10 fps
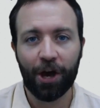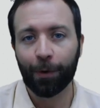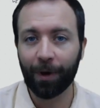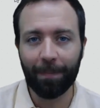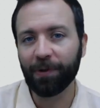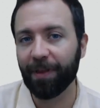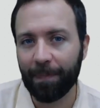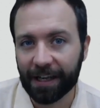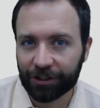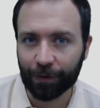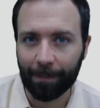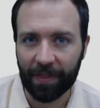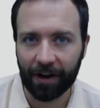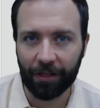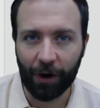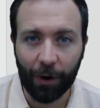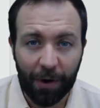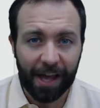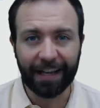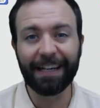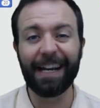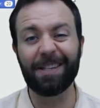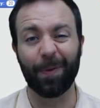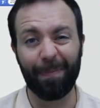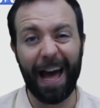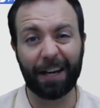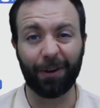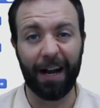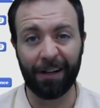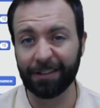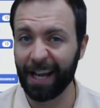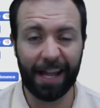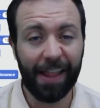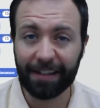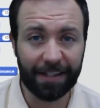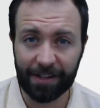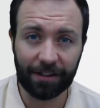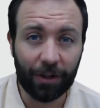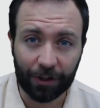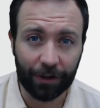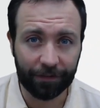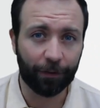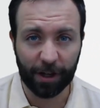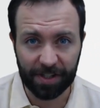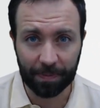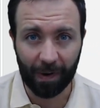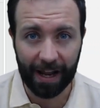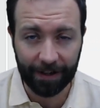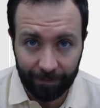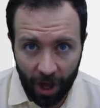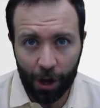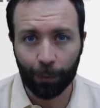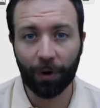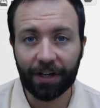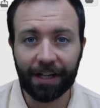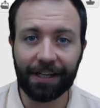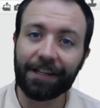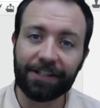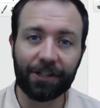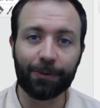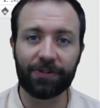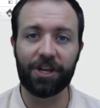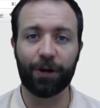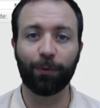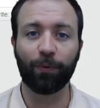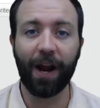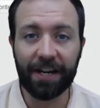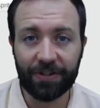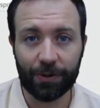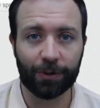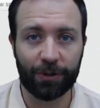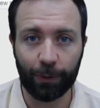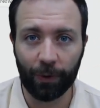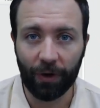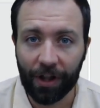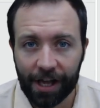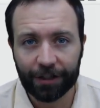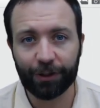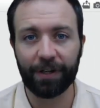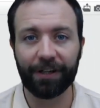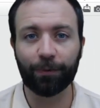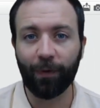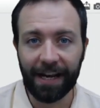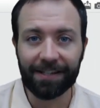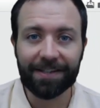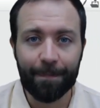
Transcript: When I put the picture up there though, it has a background, and that doesn't look good for a sprite. We're going to need to use the eraser tool to erase the